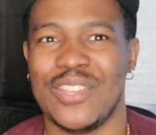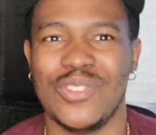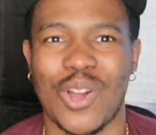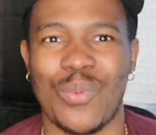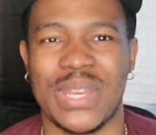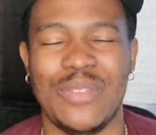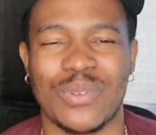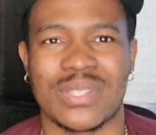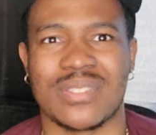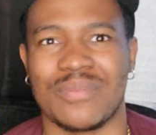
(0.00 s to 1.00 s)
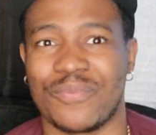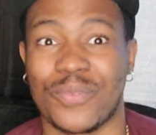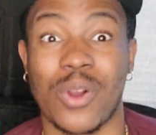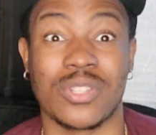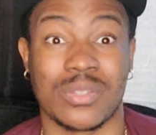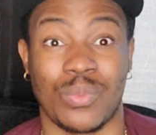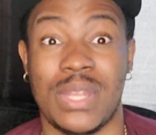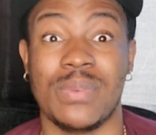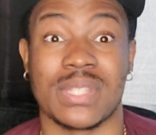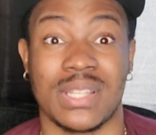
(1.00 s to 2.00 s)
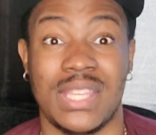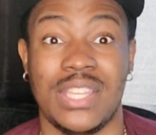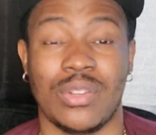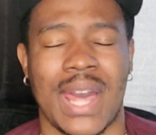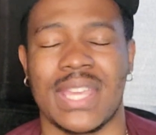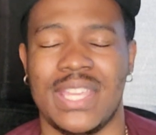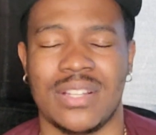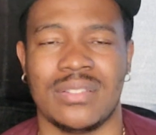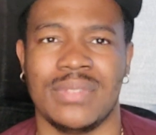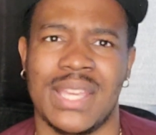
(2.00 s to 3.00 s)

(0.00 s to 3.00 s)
you know, when he was first when he was a heel, not a heel,